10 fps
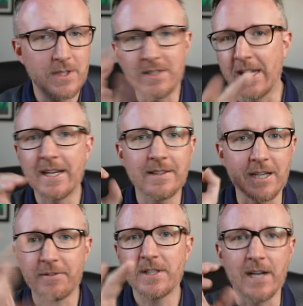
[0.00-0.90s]
dinged
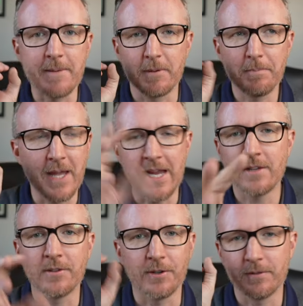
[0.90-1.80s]
every time or
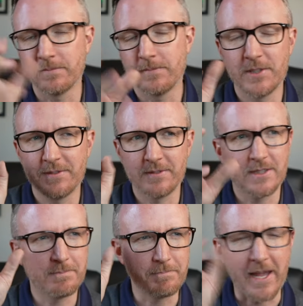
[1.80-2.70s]
pinged or
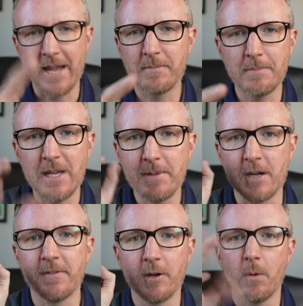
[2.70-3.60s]
spammed, maybe
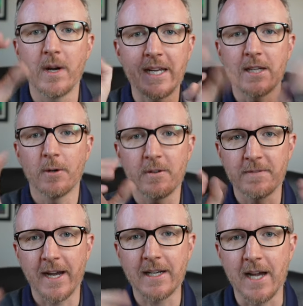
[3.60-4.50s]
if you don't want to get
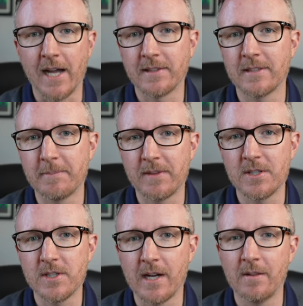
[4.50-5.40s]
notified constantly by
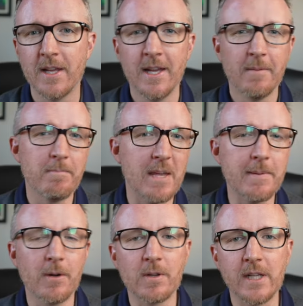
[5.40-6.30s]
this channel,
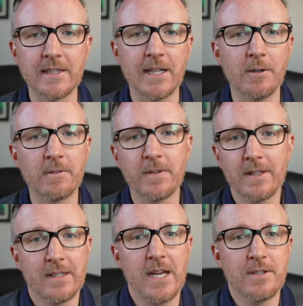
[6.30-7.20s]
maybe don't click that
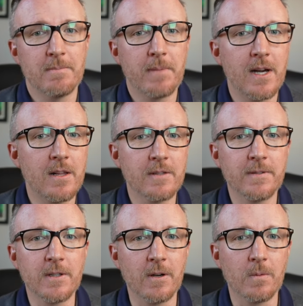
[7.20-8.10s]
notification bell if
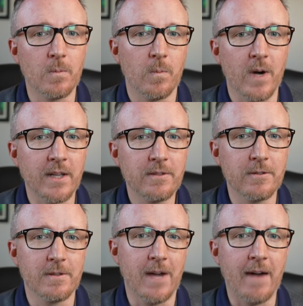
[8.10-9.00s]
you don't want
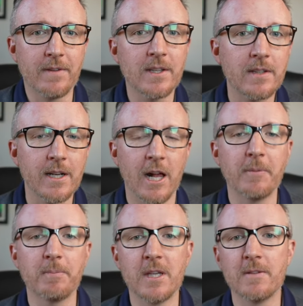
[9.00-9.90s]
to. Obviously, it
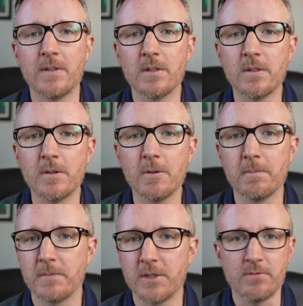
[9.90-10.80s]
helps me if you do.
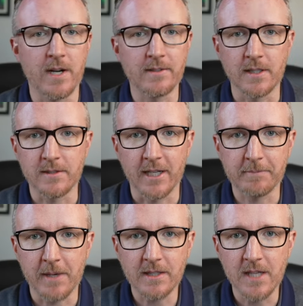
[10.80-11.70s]
I'm trying to set the
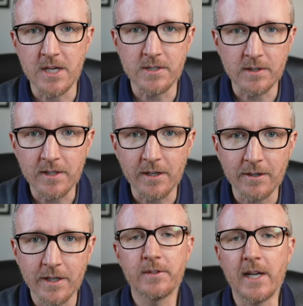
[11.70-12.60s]
expectations
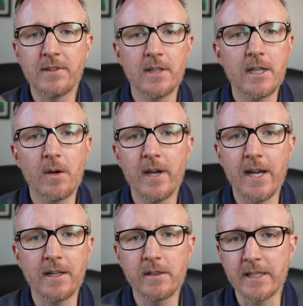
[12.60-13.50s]
here. So I'd say go
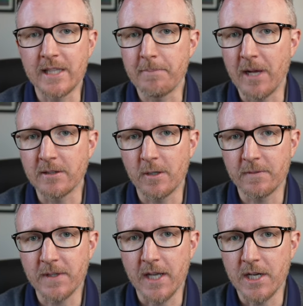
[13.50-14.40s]
ahead and click that bell
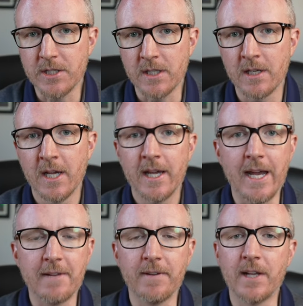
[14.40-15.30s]
notification.
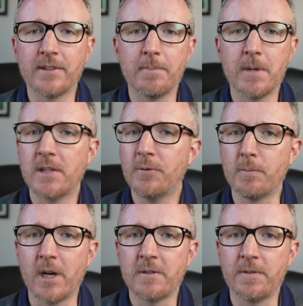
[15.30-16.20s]
And if it ends up being too
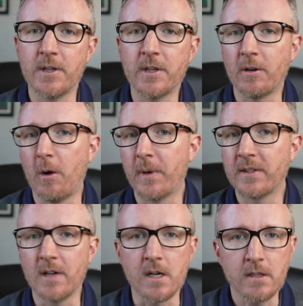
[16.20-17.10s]
much for you, you could
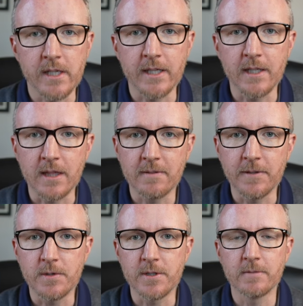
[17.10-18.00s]
always unclick it in the
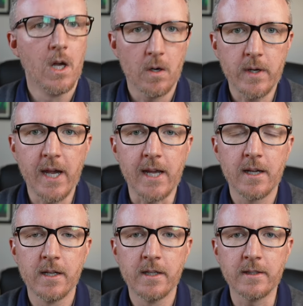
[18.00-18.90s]
future. Okay,
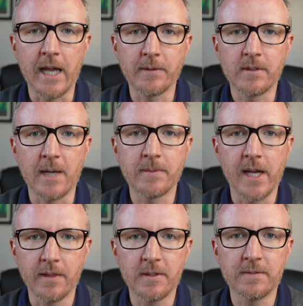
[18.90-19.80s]
now it's time to
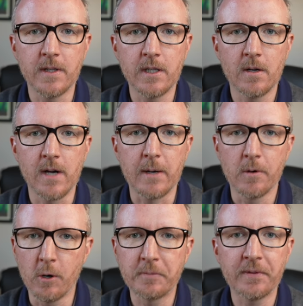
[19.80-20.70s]
edit this video. I
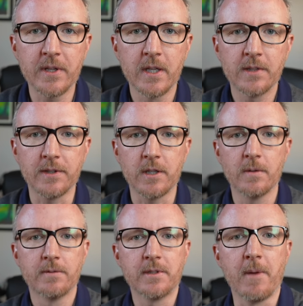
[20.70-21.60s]
will hopefully see
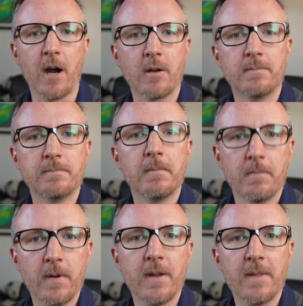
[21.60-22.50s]
you tomorrow.
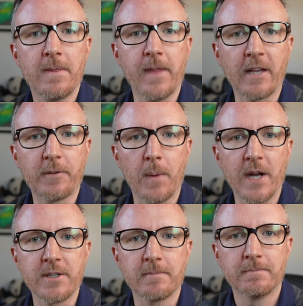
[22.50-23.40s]
Thanks for
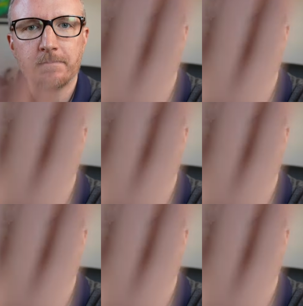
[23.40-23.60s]
watching.